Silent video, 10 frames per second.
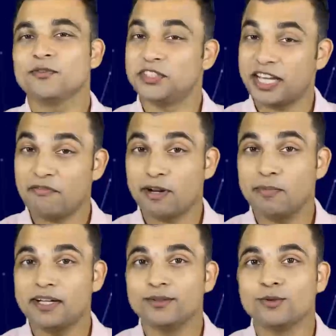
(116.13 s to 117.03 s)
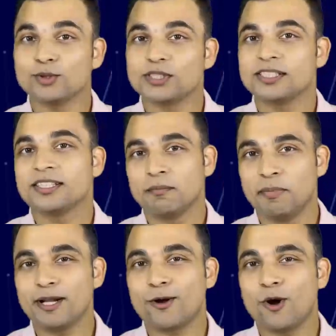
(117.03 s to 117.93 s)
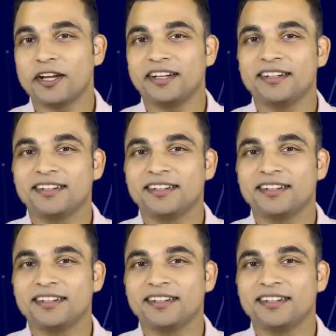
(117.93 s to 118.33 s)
which everybody knows, Bitcoin.